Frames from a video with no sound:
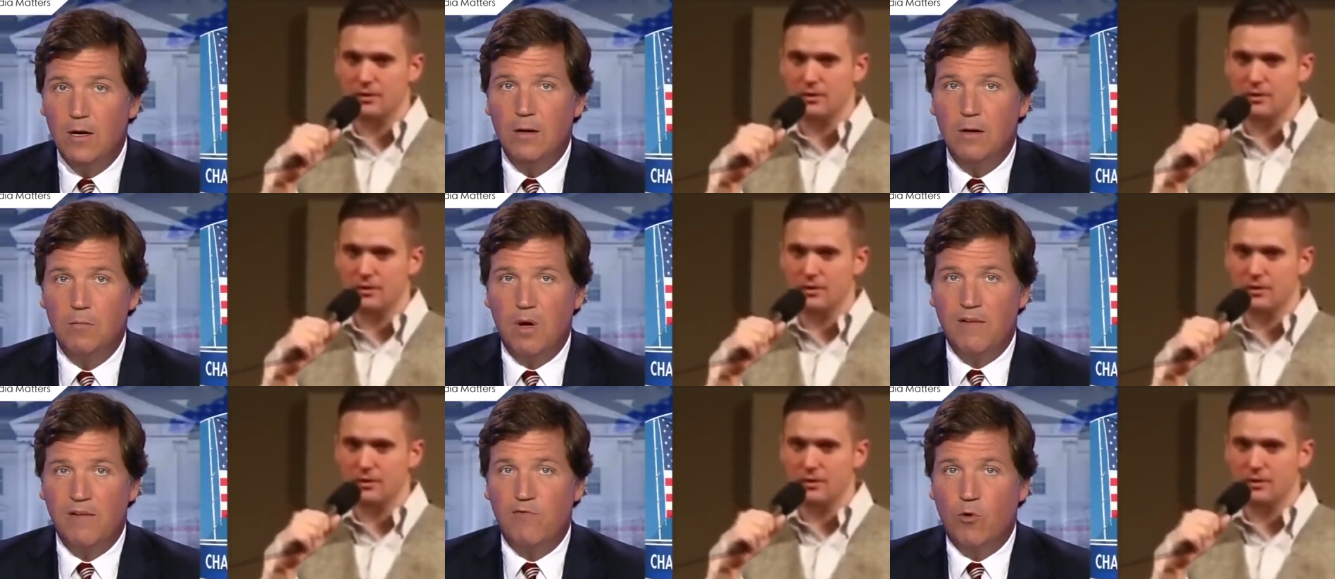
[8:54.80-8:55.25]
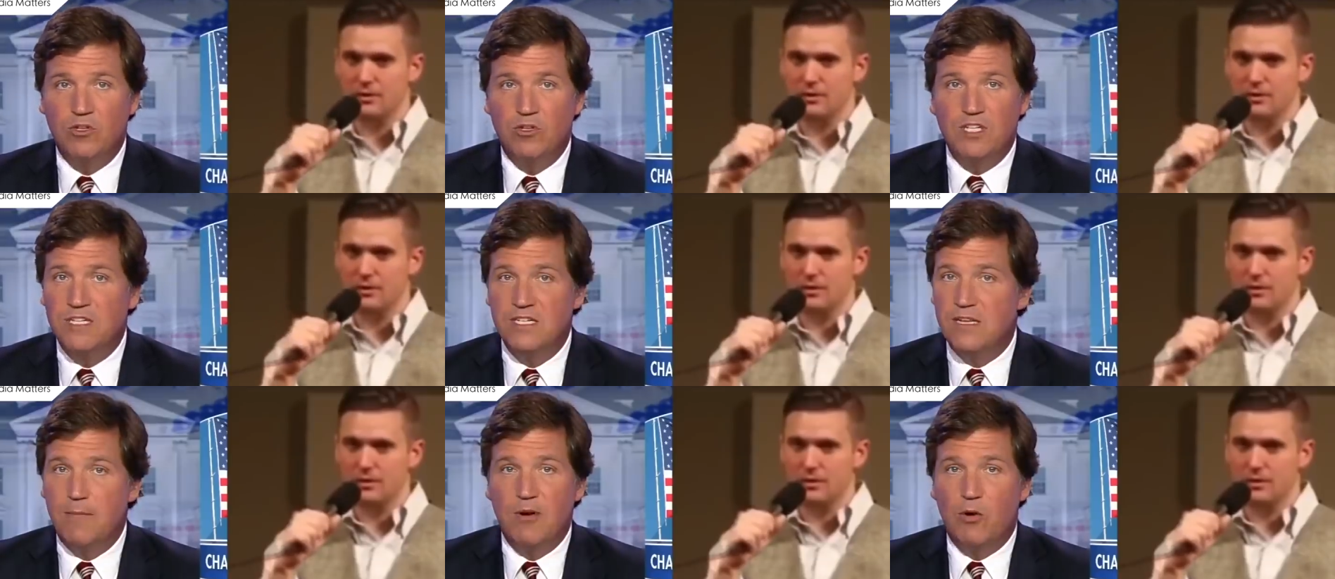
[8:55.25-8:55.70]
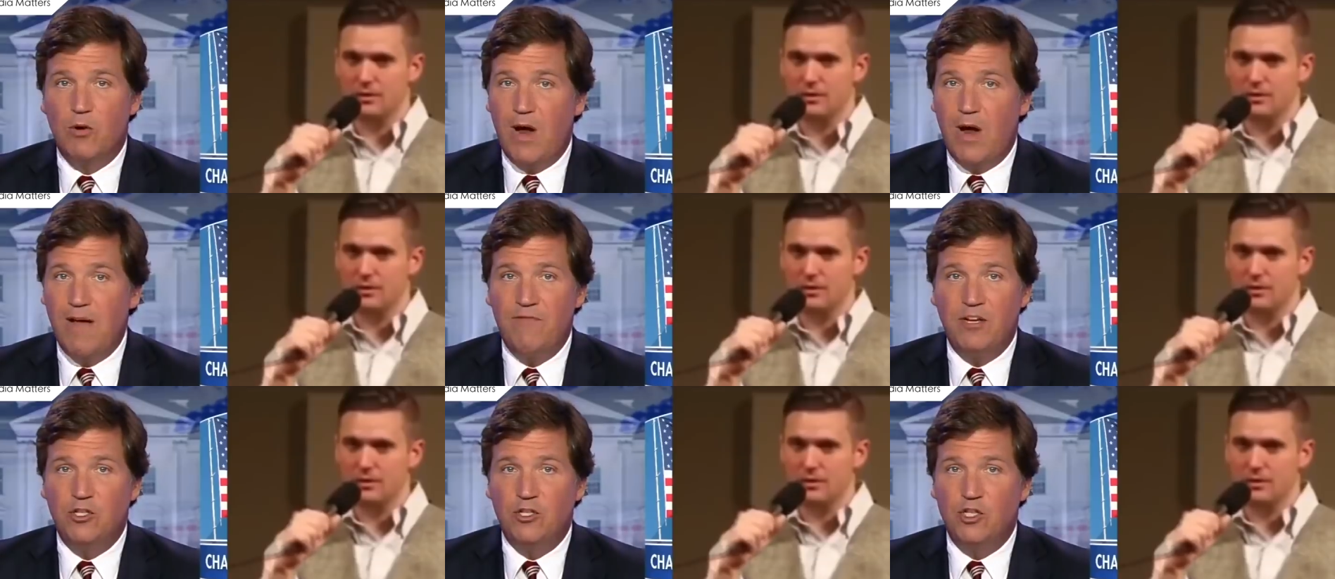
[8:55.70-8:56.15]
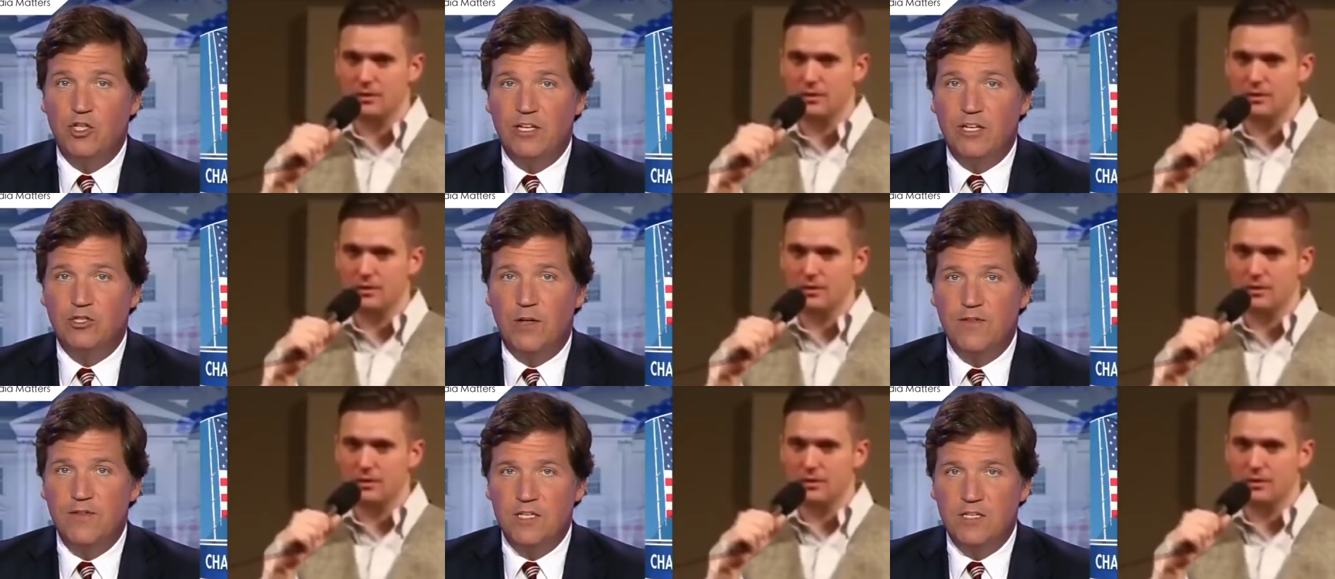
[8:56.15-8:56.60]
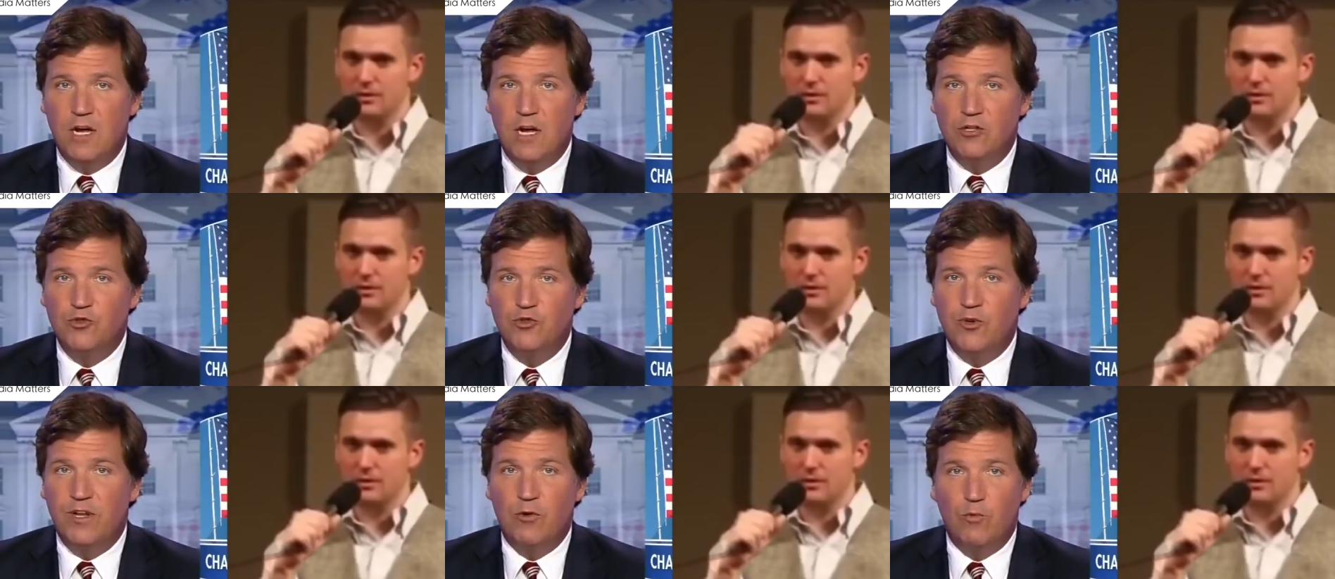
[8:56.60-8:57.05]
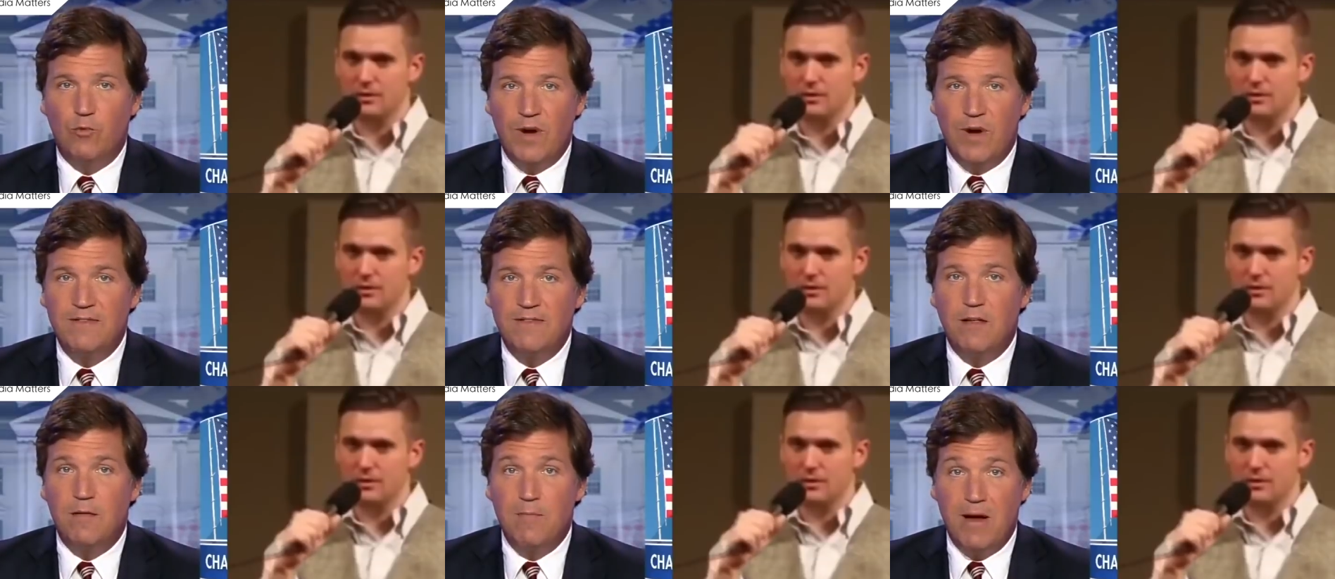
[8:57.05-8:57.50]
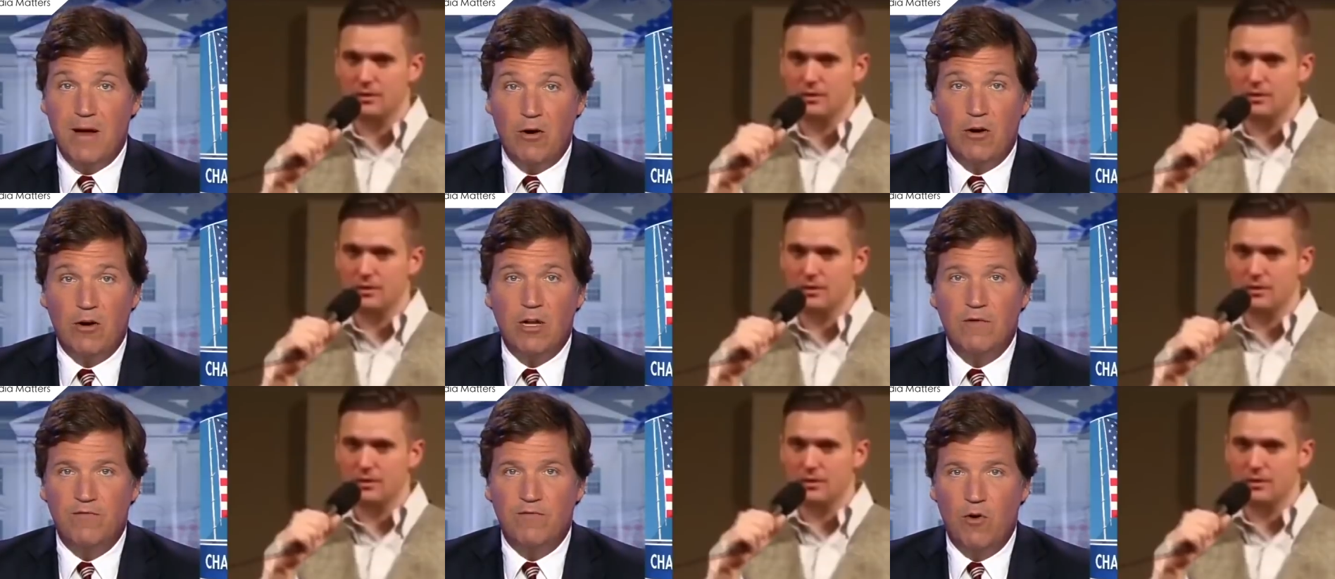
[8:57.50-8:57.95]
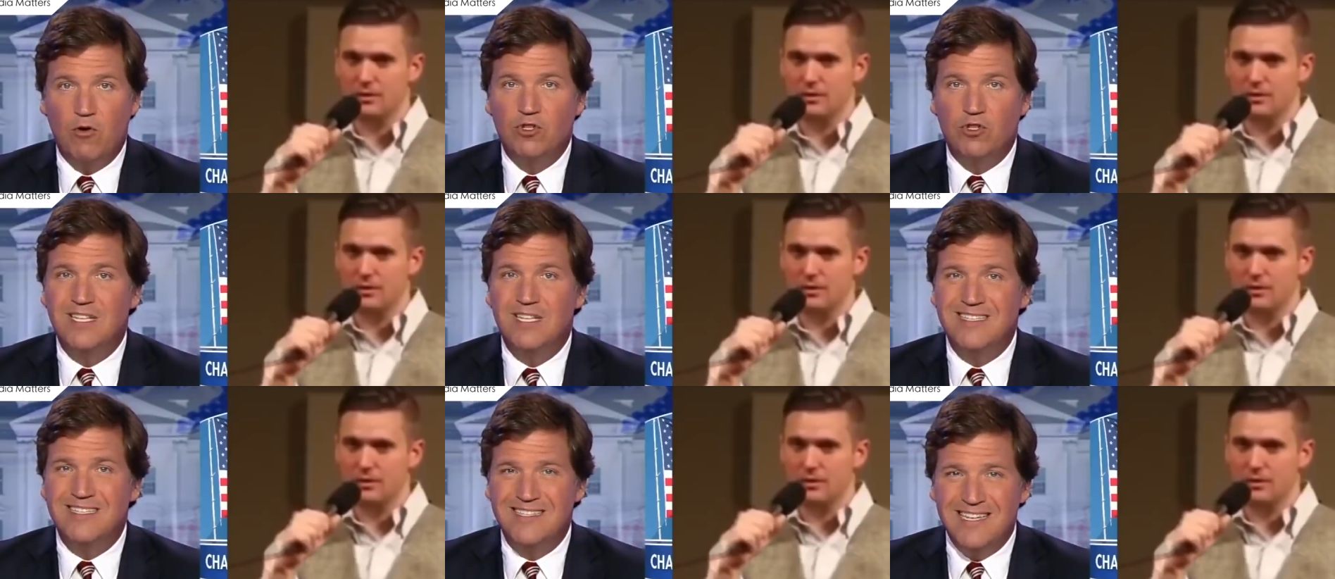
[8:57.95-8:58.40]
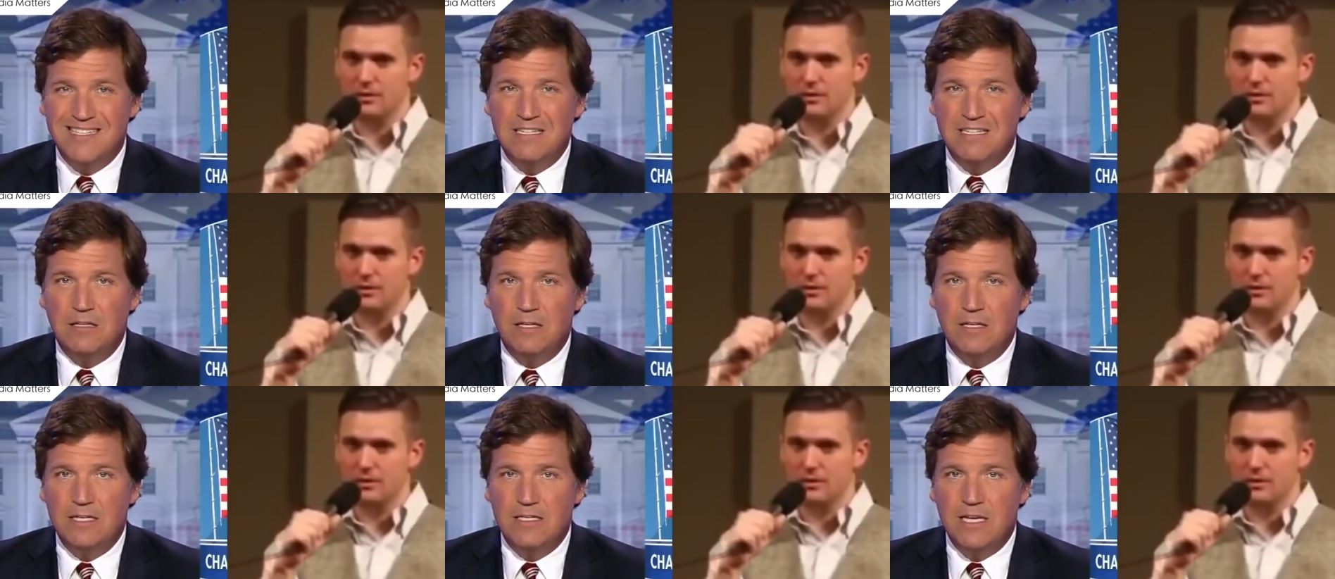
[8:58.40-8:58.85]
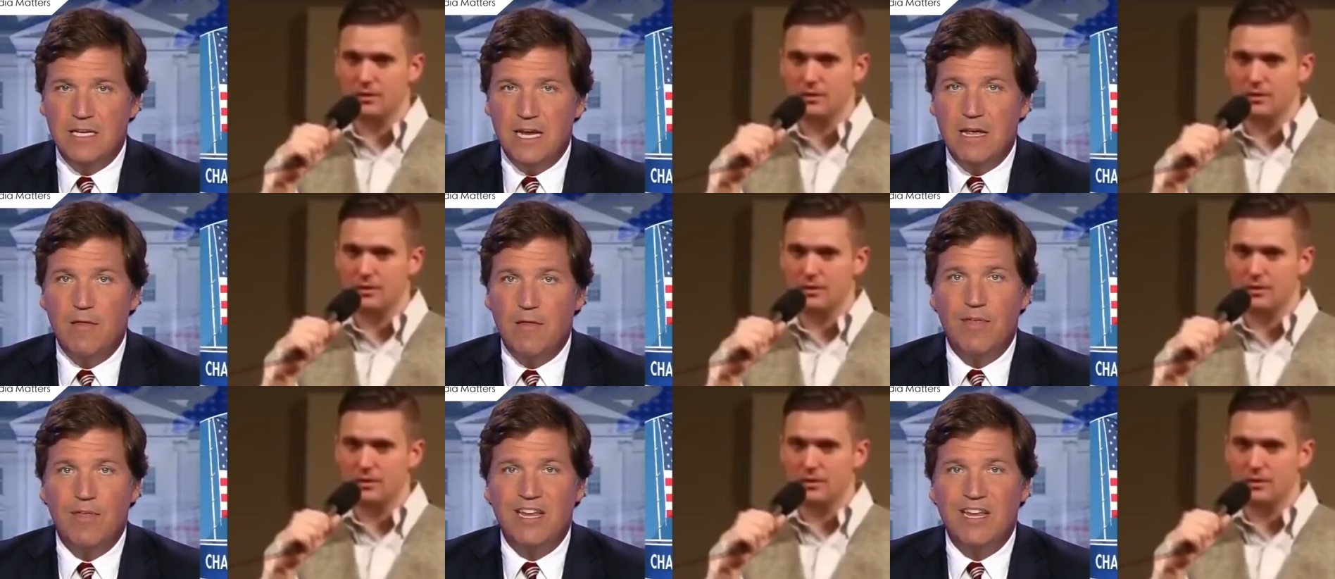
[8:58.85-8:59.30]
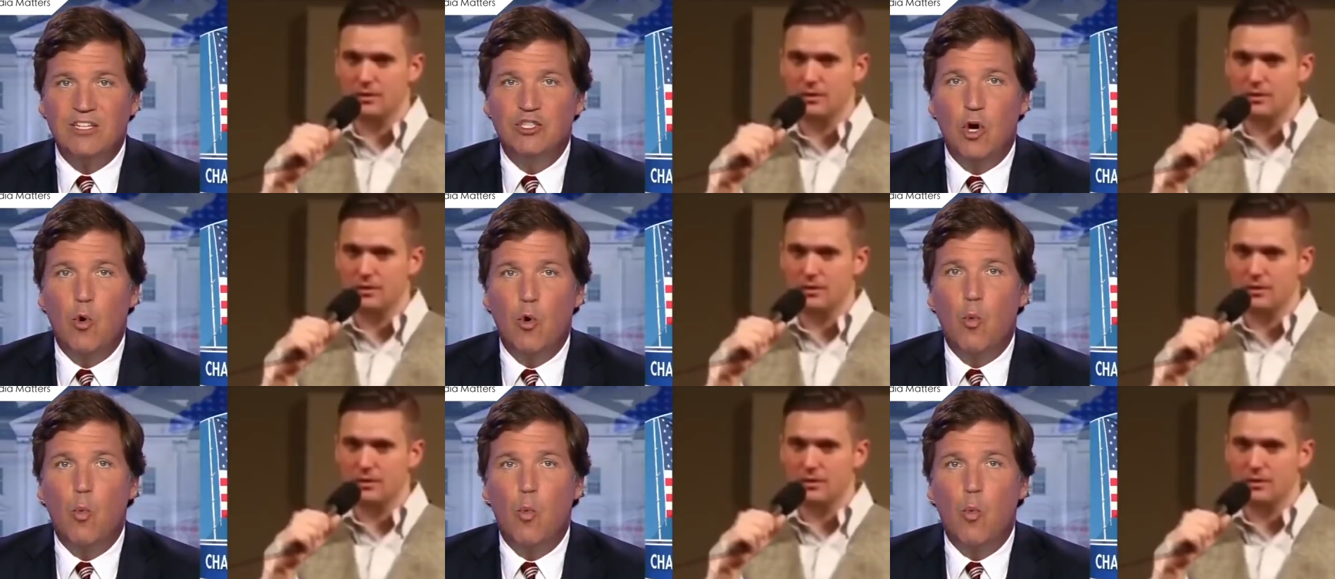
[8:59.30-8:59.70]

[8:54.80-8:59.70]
Speaker 1: by forcing demographic change on this country at a rate that American voters consistently say they don't